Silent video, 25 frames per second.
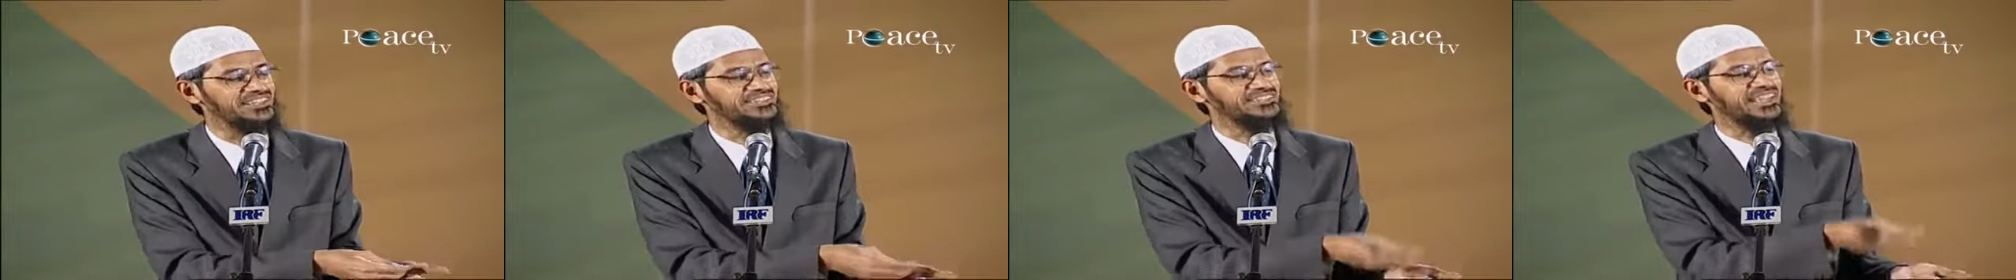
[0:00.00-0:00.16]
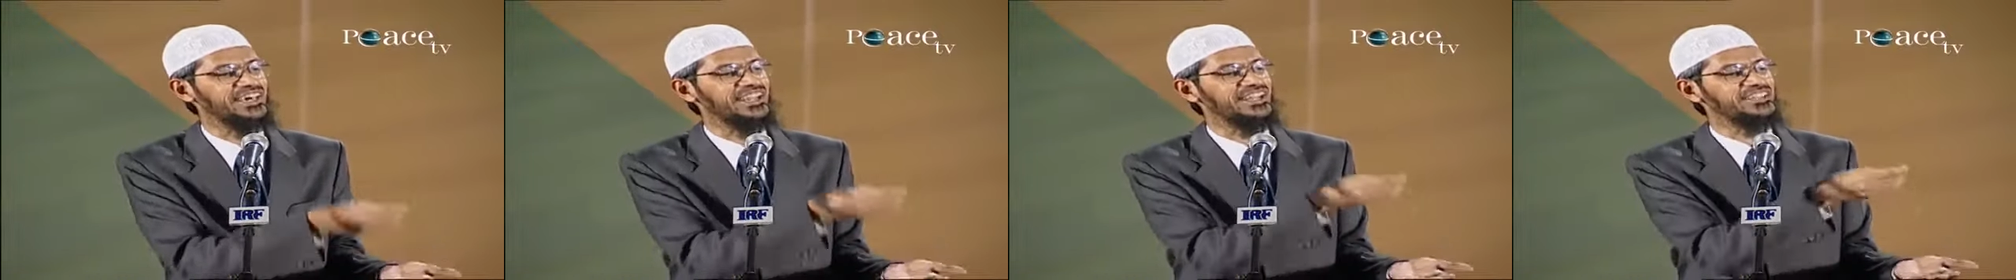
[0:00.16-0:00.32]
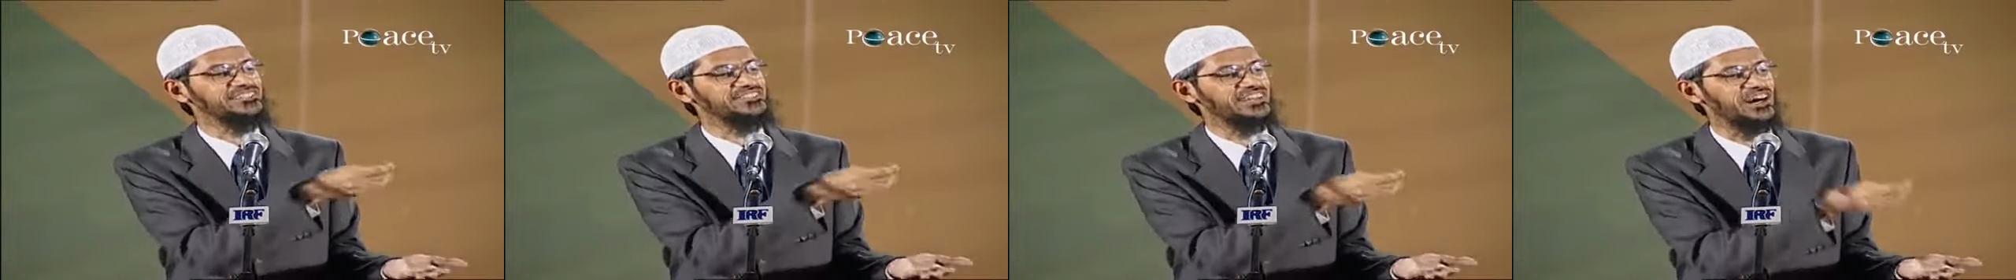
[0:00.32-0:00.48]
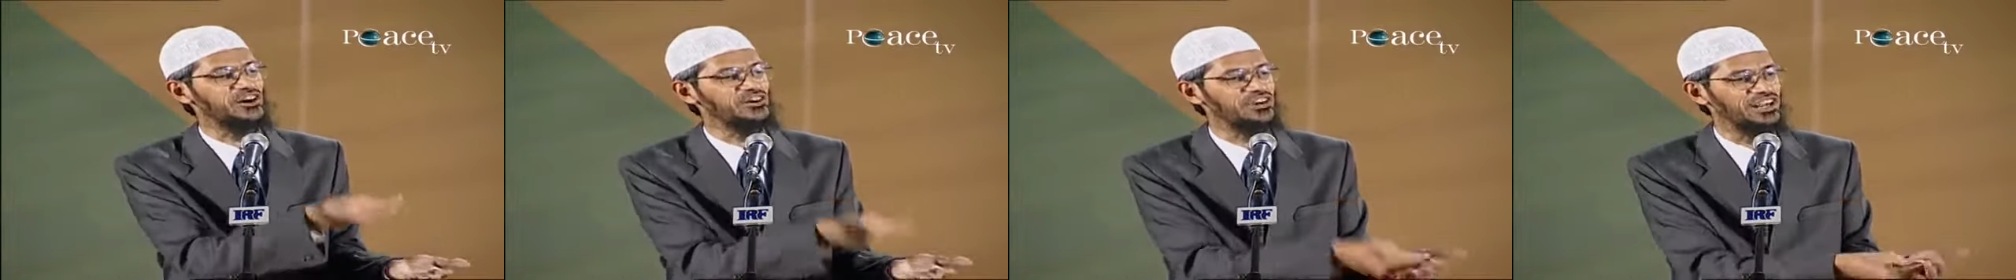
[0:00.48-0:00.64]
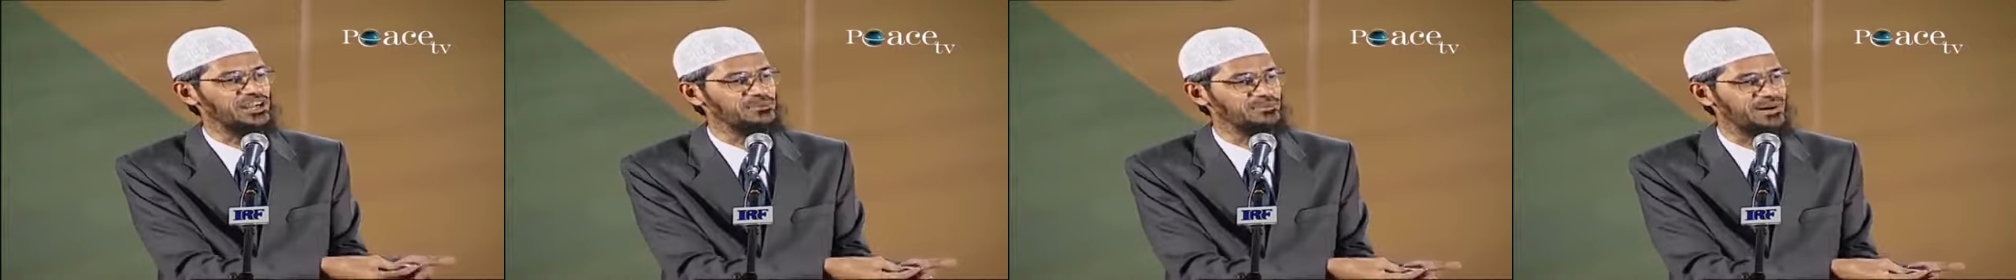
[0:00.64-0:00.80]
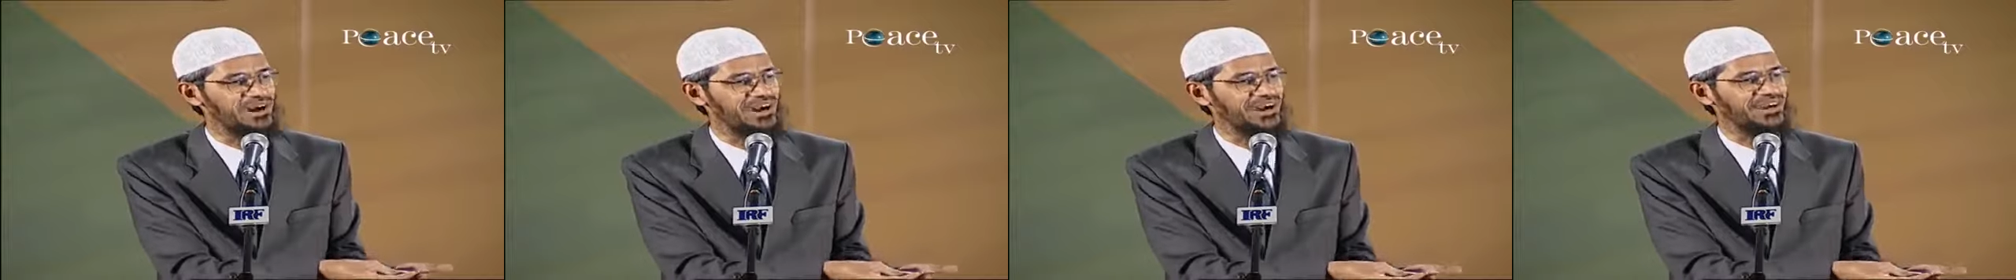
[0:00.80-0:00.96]
there is
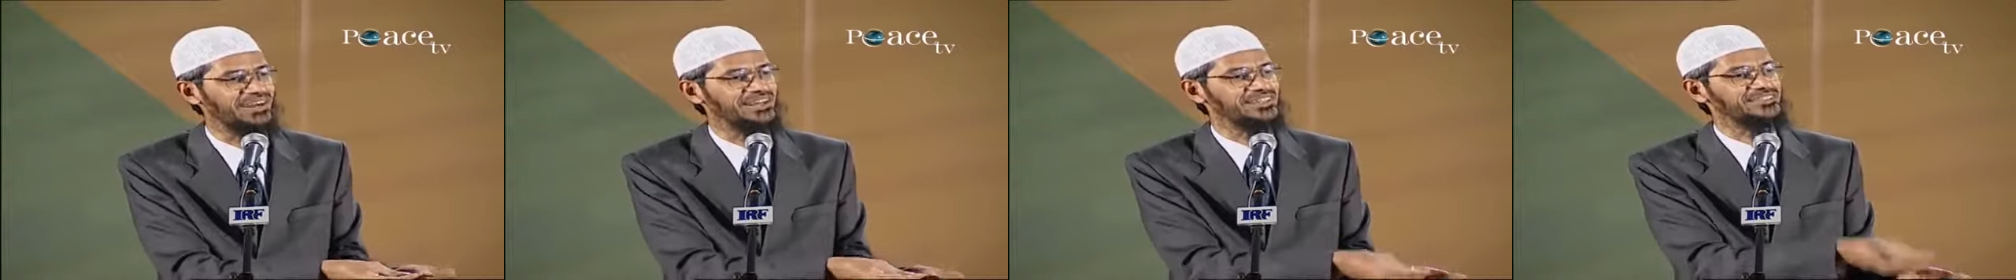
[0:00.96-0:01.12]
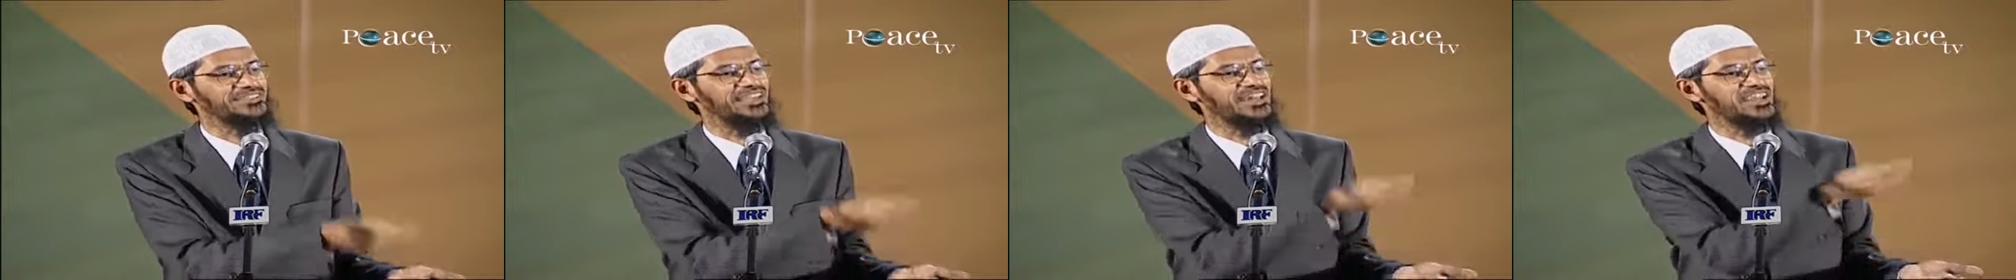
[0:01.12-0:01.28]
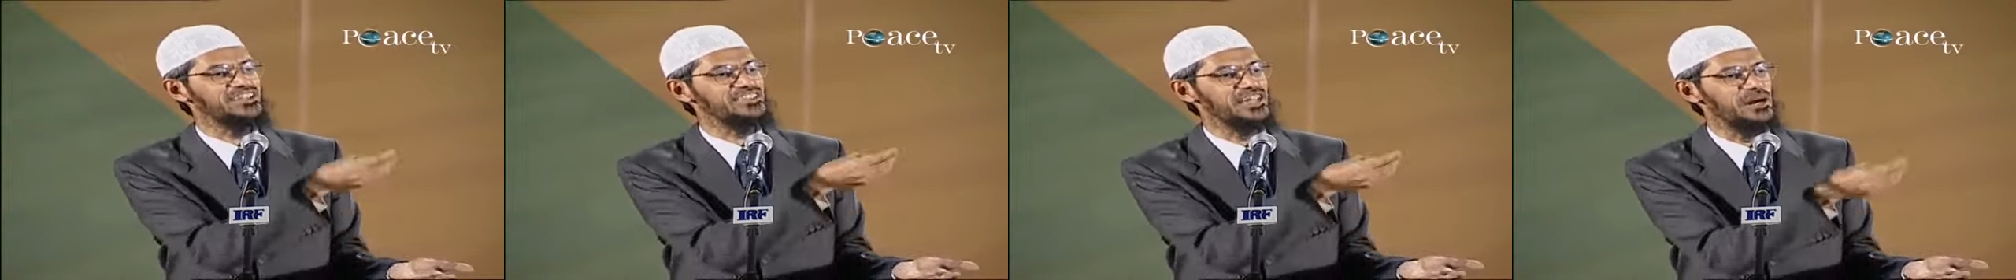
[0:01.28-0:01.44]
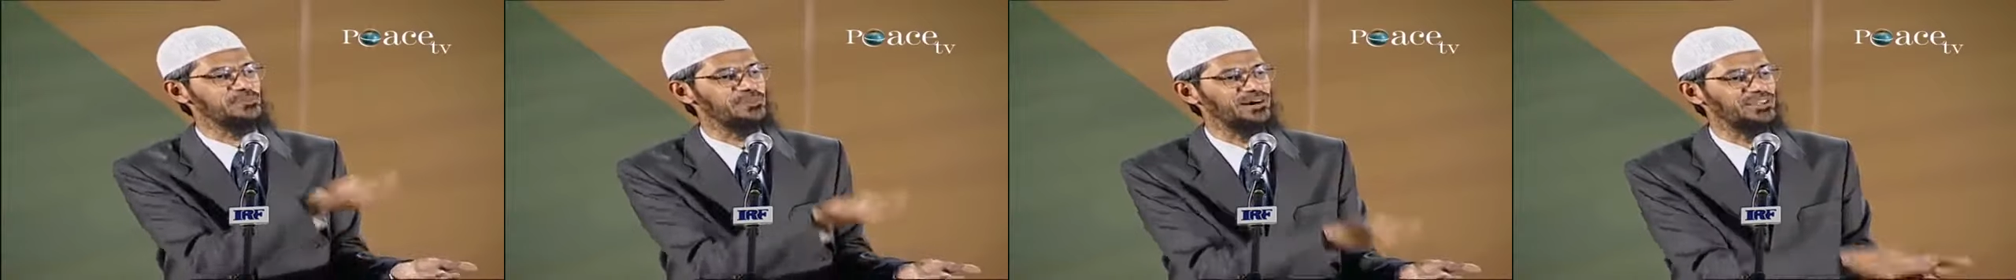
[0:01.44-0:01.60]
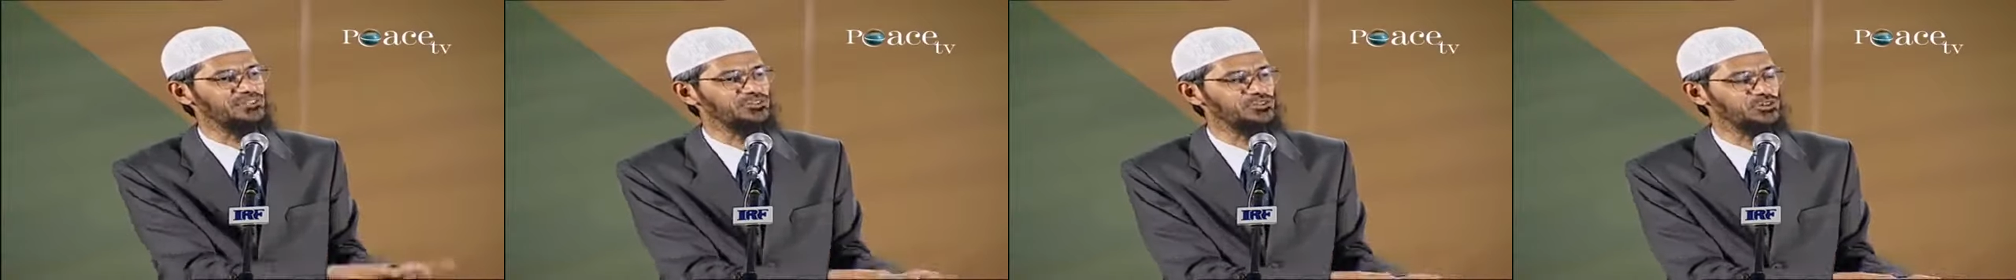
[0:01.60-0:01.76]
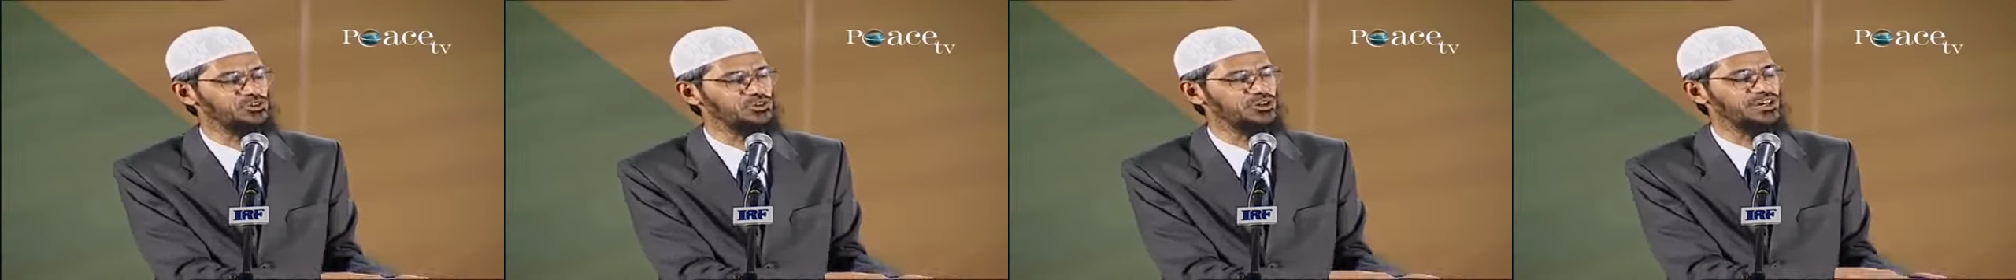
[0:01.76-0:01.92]
Kaurama, there is
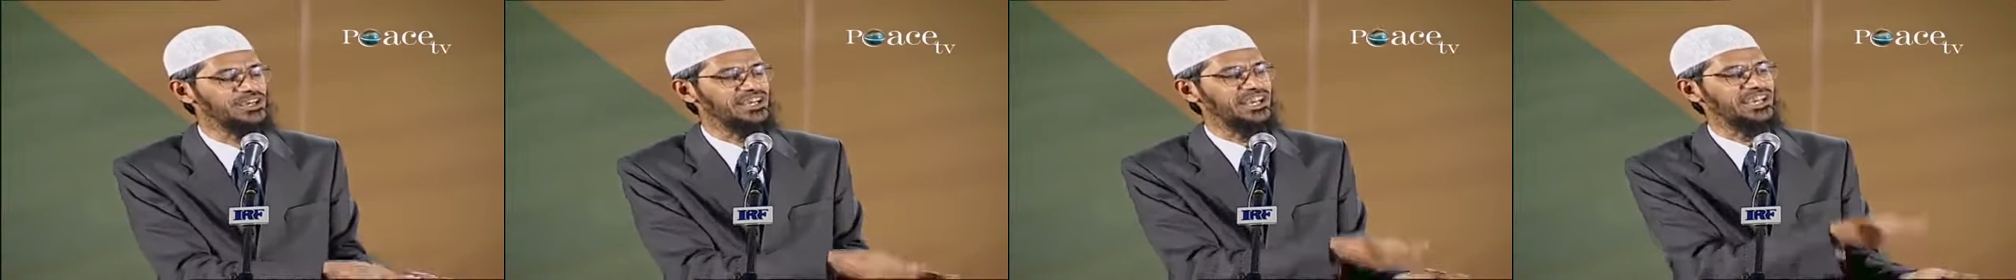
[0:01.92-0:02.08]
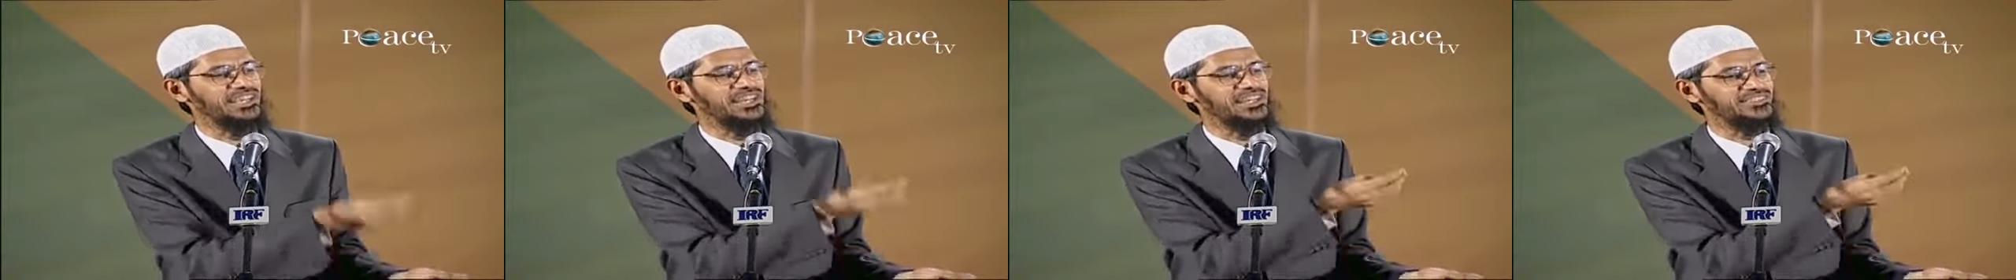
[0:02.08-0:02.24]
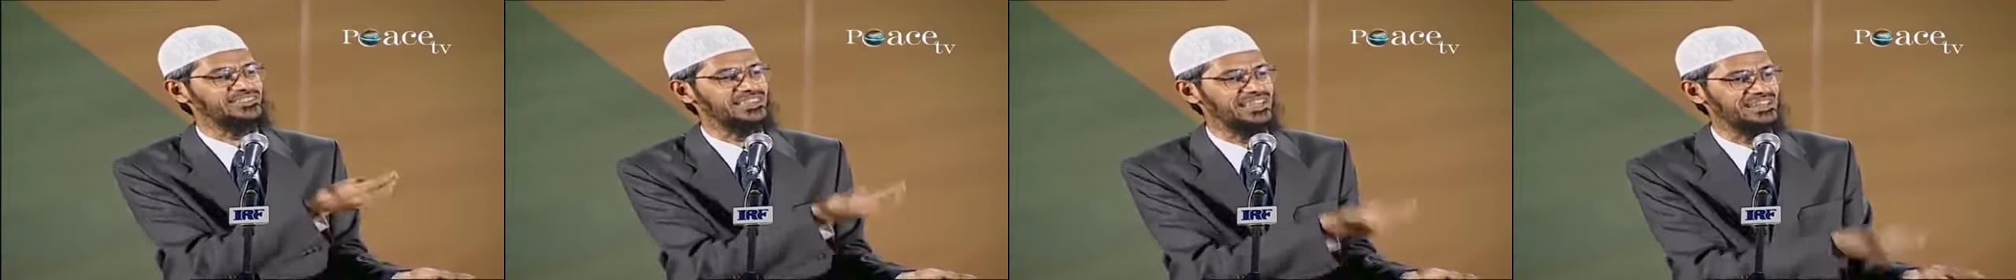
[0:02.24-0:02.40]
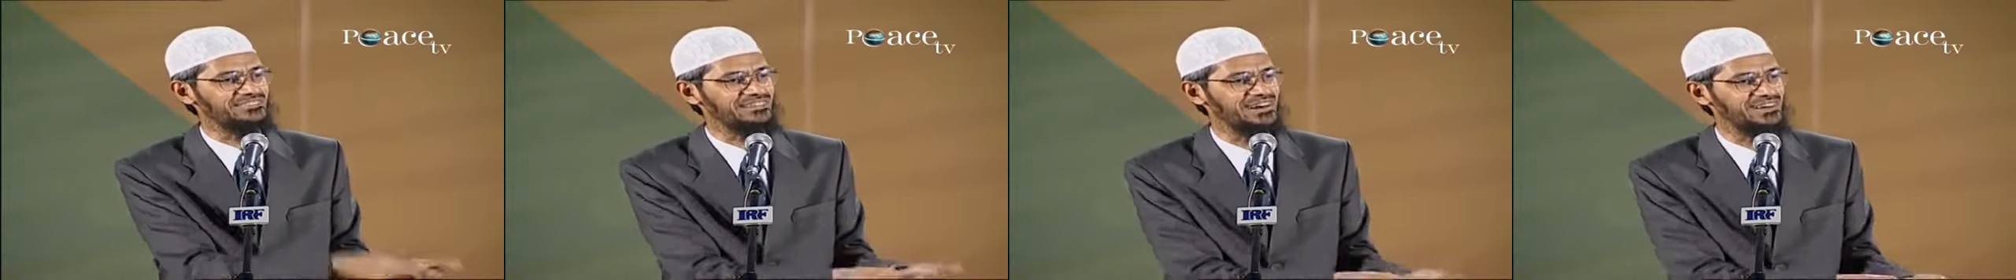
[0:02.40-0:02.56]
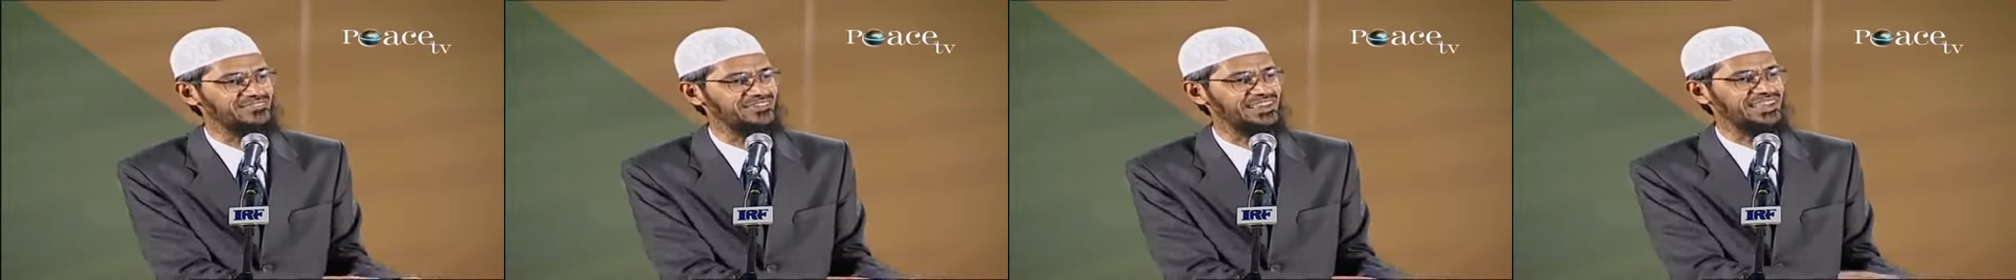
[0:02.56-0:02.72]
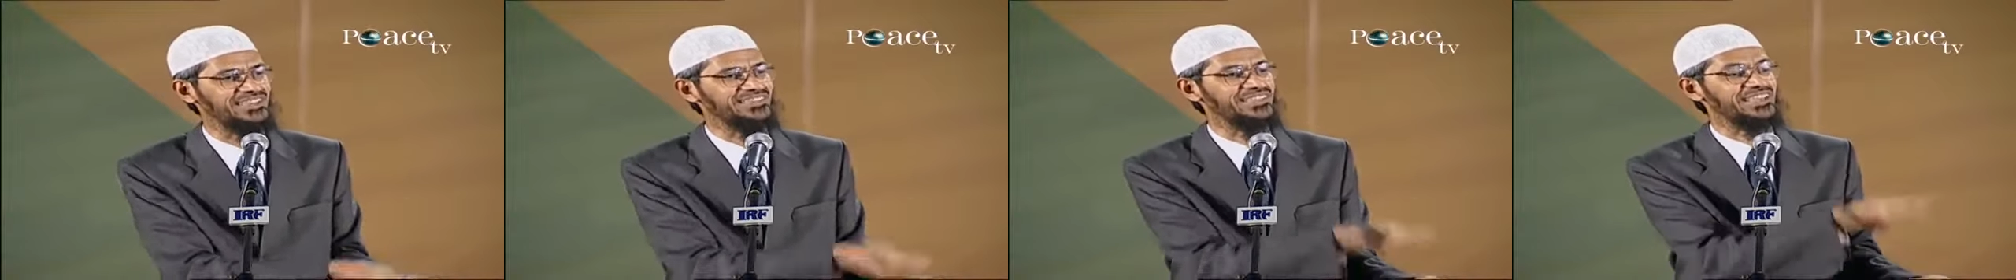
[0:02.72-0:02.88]
Abhandhu, in
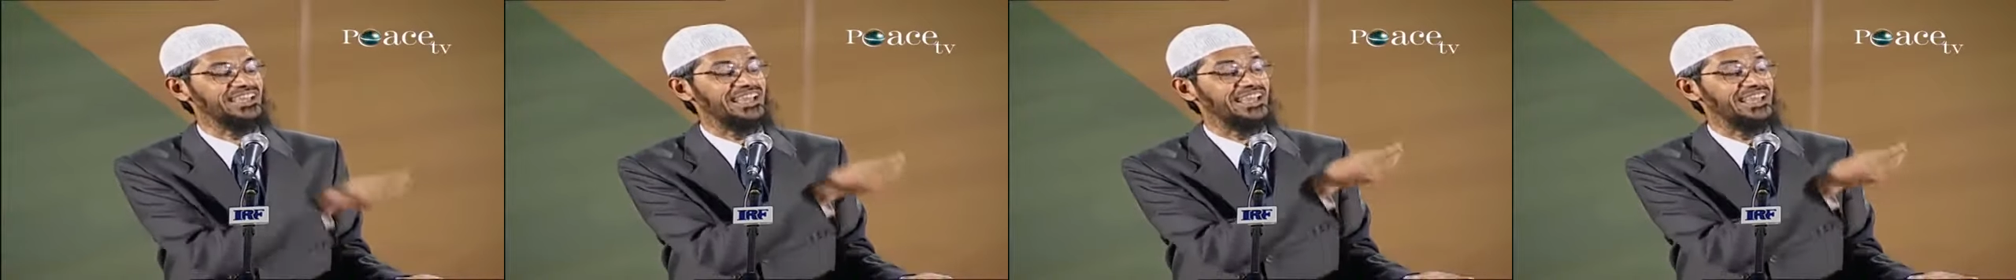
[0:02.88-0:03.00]
Atharva Veda,